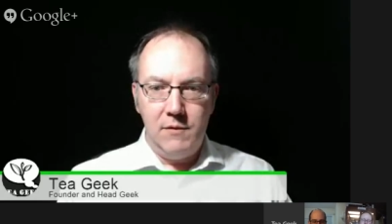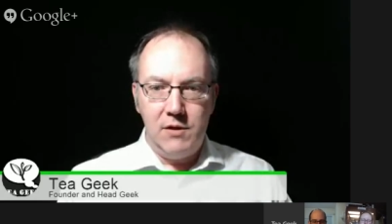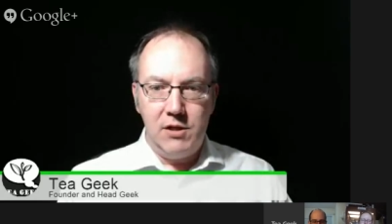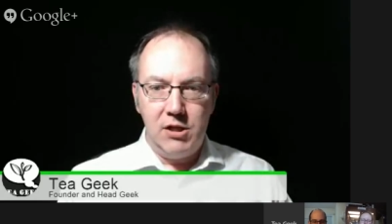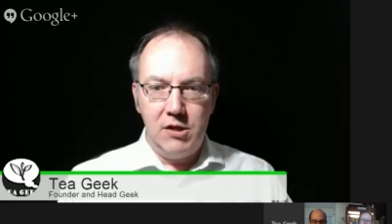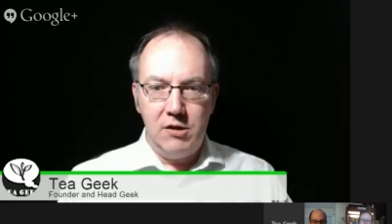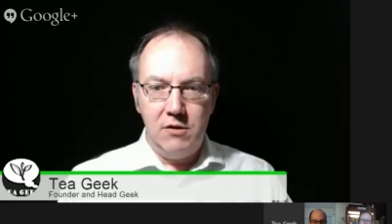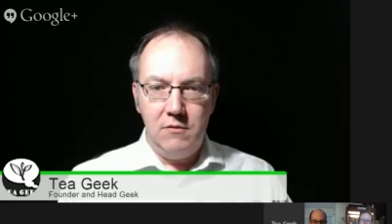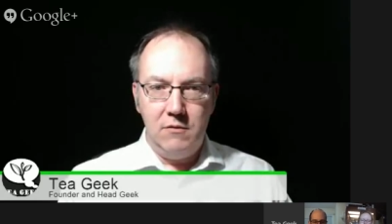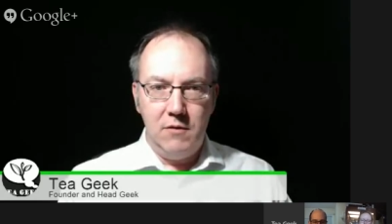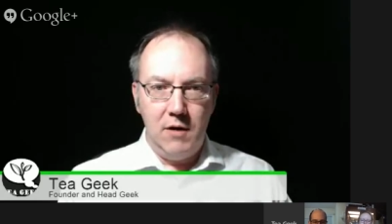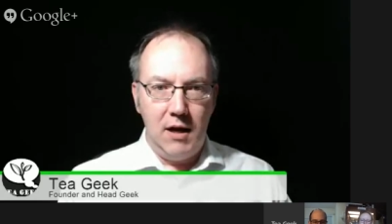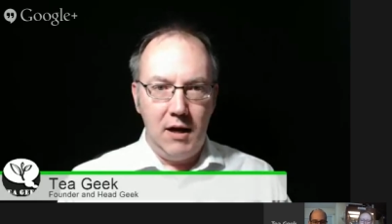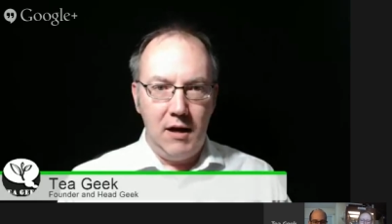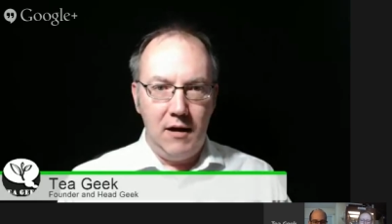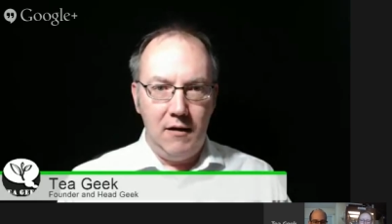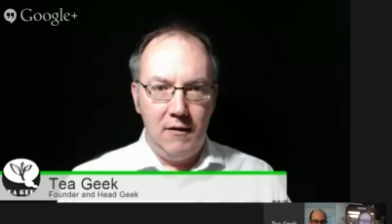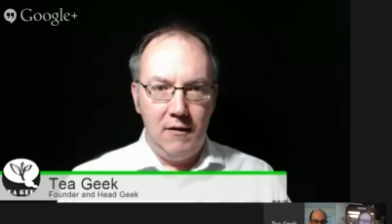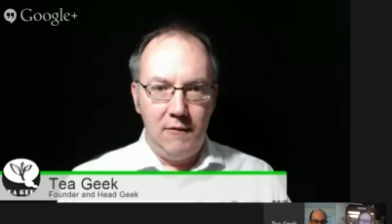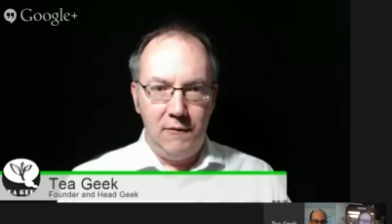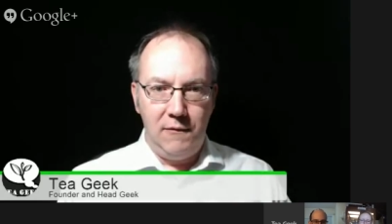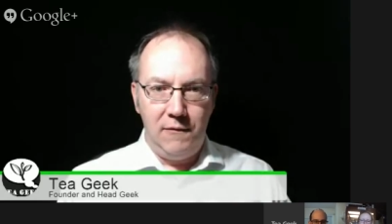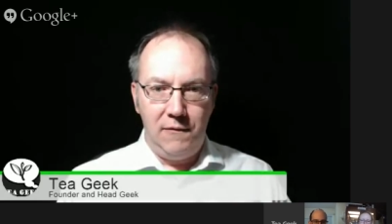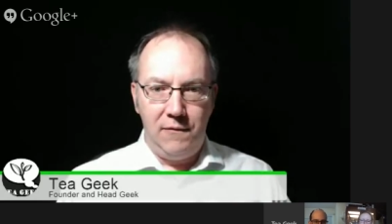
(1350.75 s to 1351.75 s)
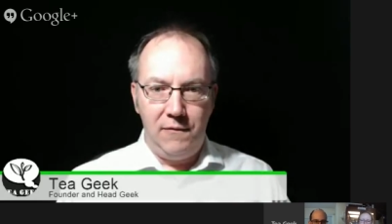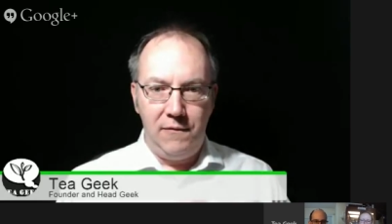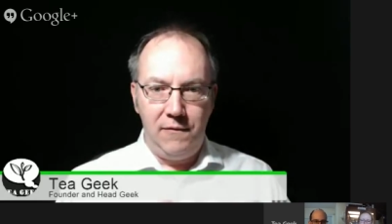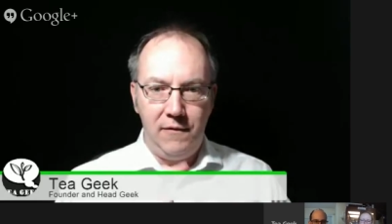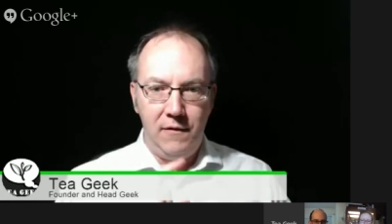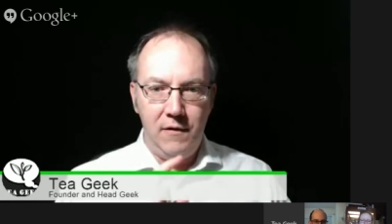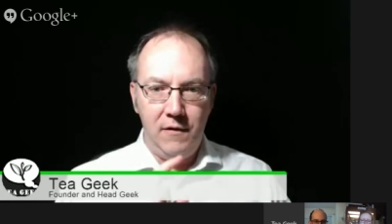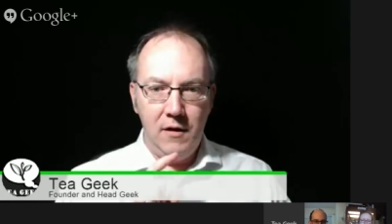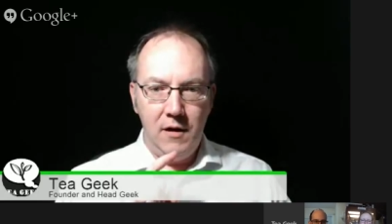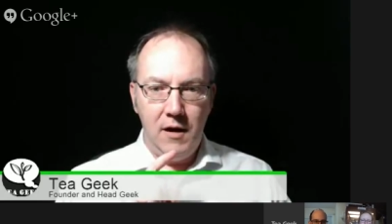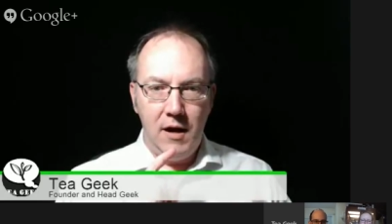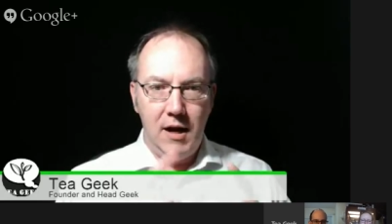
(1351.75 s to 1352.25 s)
Do you have
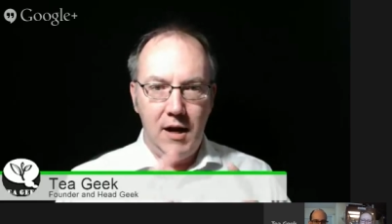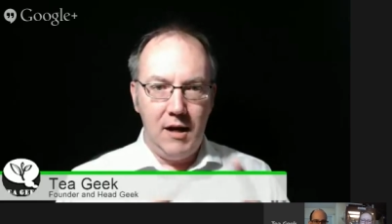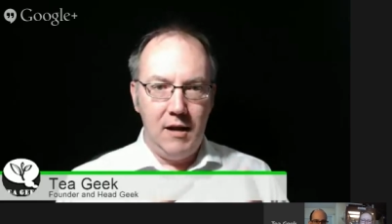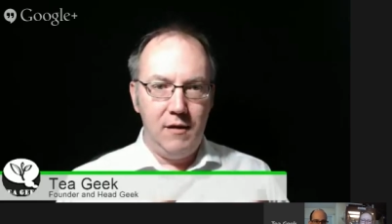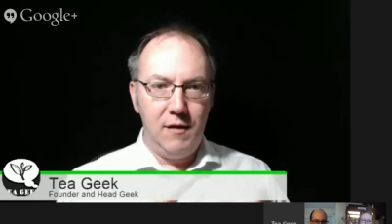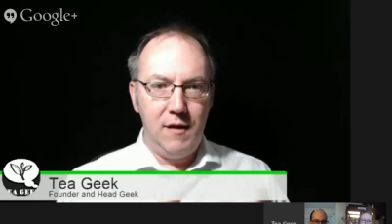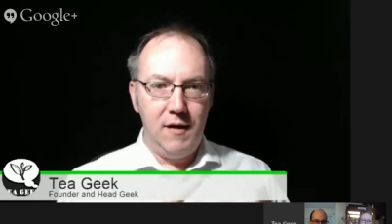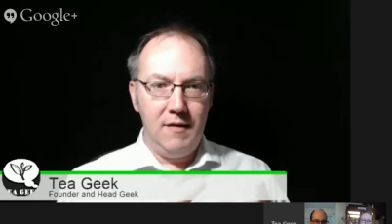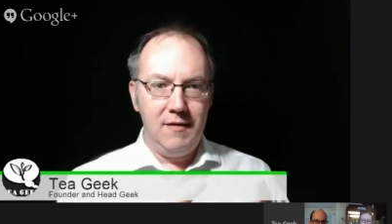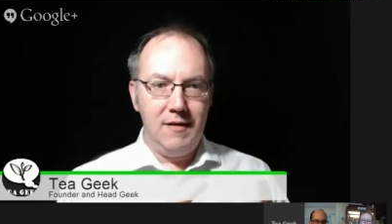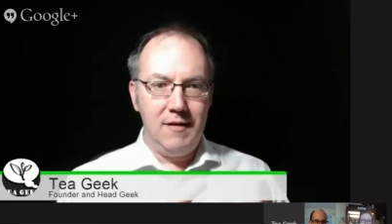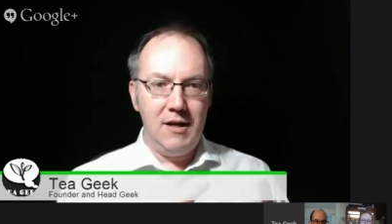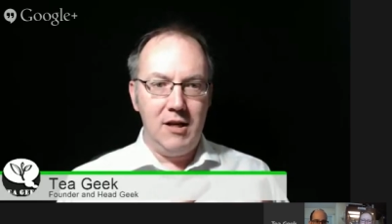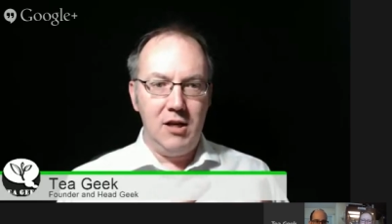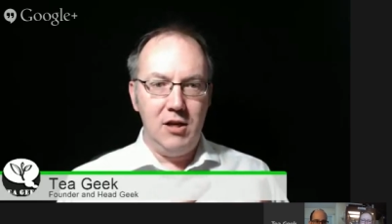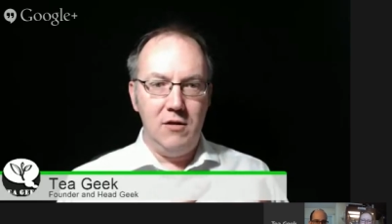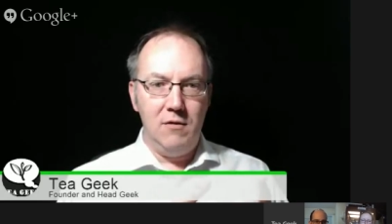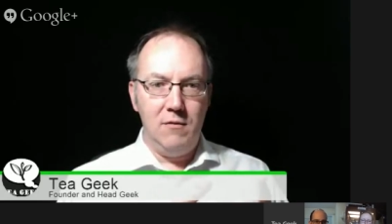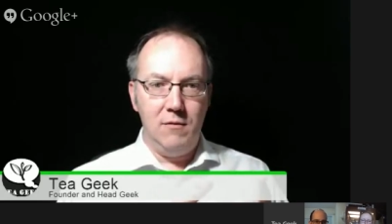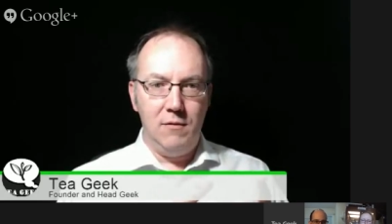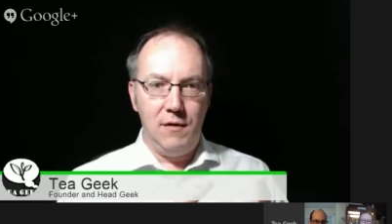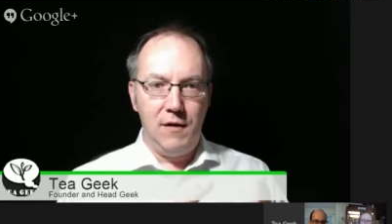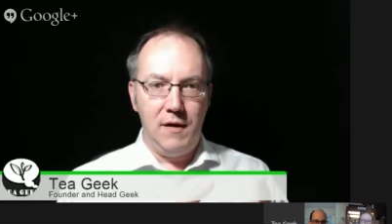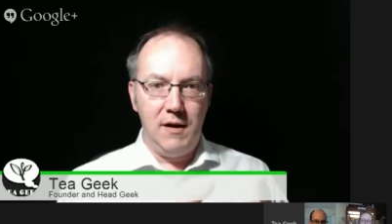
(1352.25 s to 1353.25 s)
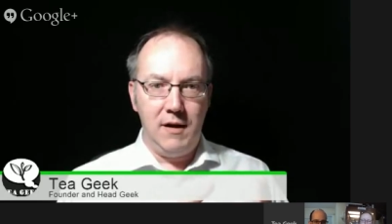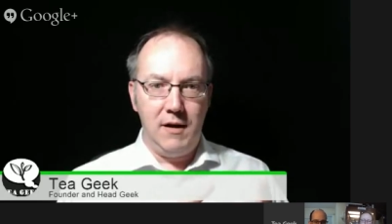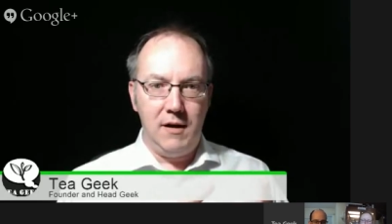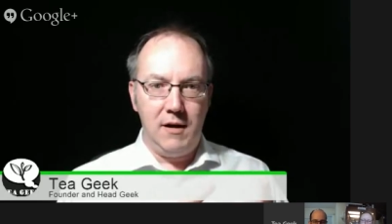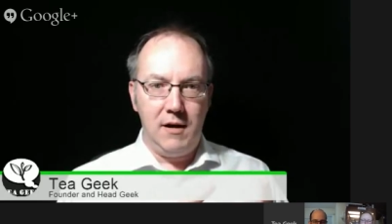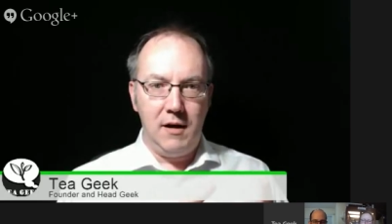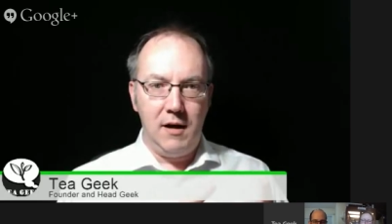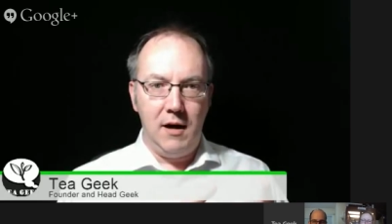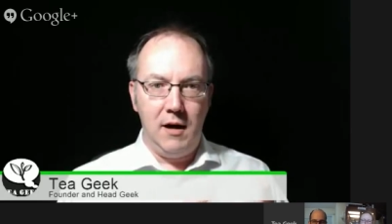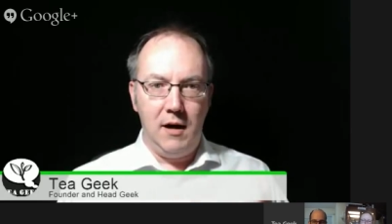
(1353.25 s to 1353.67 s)
anything that you think